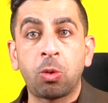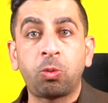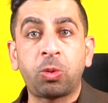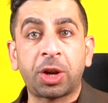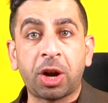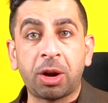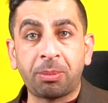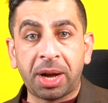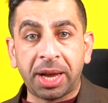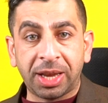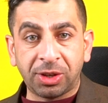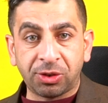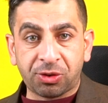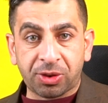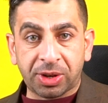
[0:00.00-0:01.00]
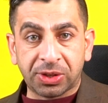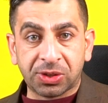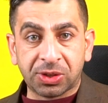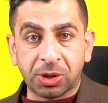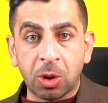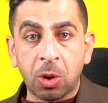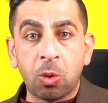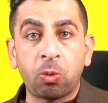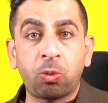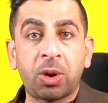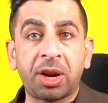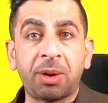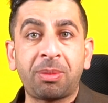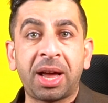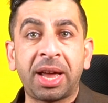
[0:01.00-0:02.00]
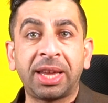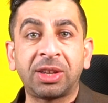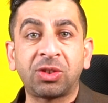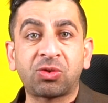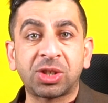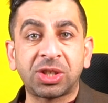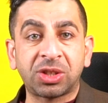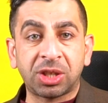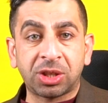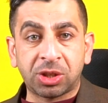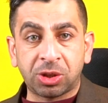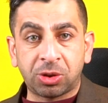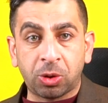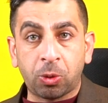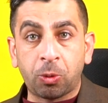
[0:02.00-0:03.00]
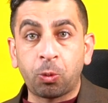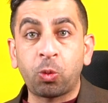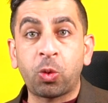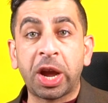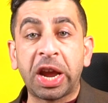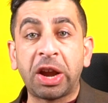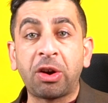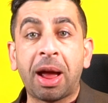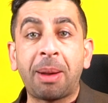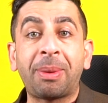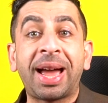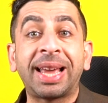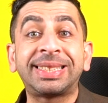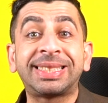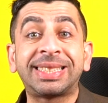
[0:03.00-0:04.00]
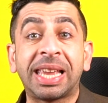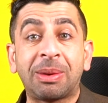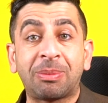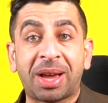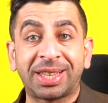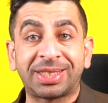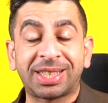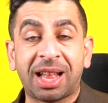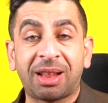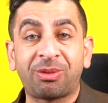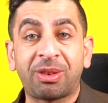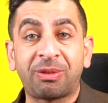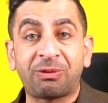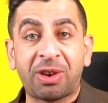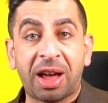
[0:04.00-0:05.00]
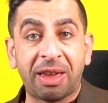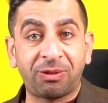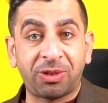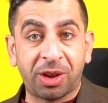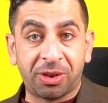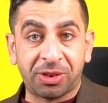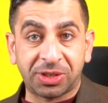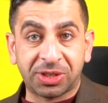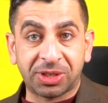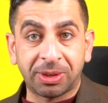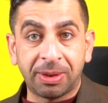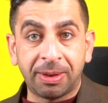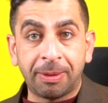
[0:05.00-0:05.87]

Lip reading: What are my interests? What am I interested to do? Where am I seeing myself in 5 years?